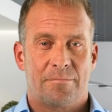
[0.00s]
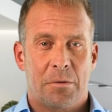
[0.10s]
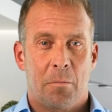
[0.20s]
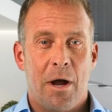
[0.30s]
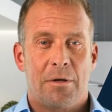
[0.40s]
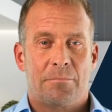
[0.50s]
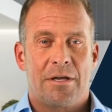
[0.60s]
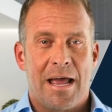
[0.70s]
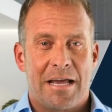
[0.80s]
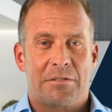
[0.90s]
Welcome
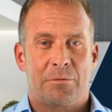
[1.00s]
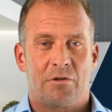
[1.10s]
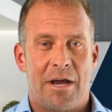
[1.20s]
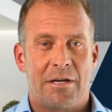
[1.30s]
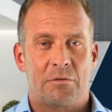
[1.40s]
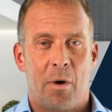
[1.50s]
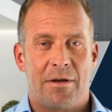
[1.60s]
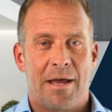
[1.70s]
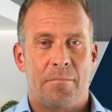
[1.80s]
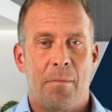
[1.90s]
to Expertrain's
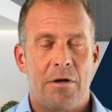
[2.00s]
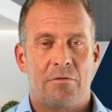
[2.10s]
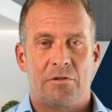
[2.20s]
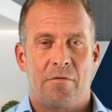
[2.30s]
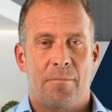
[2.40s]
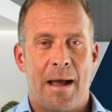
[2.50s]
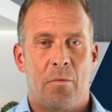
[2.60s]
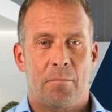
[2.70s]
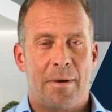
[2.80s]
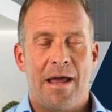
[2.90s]
one-day Microsoft
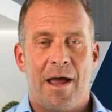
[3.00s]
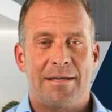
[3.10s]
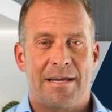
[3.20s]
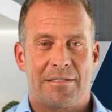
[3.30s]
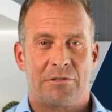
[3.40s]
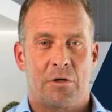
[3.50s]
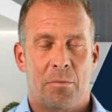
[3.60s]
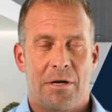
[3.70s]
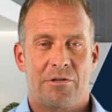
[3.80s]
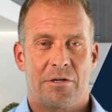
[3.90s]
Power BI
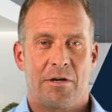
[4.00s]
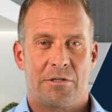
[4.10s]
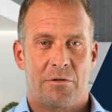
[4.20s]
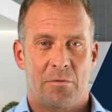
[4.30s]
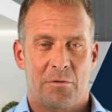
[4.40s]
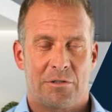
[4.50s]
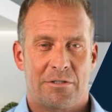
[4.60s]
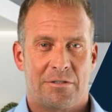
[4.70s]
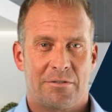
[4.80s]
Desktop Introduction course.